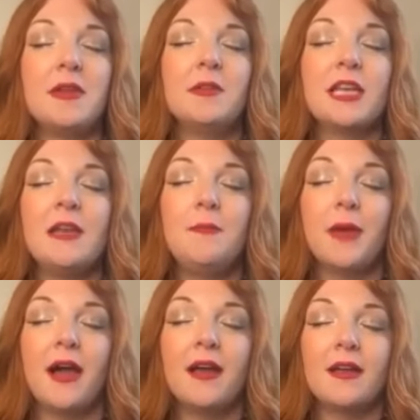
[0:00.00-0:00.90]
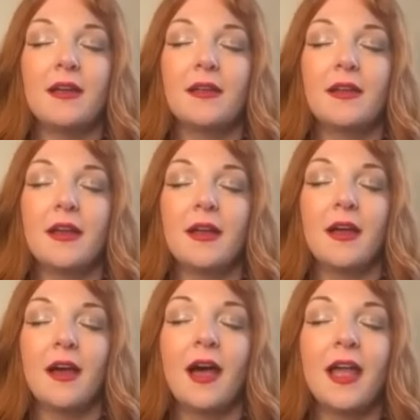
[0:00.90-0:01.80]
looking back,
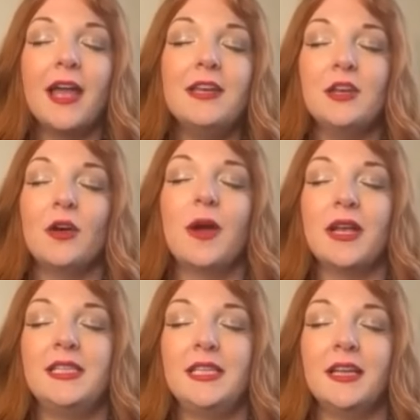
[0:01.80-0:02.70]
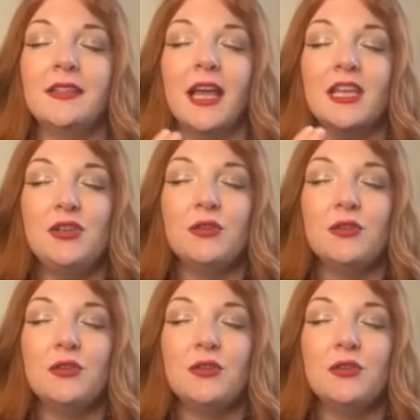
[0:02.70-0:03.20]
I had no idea that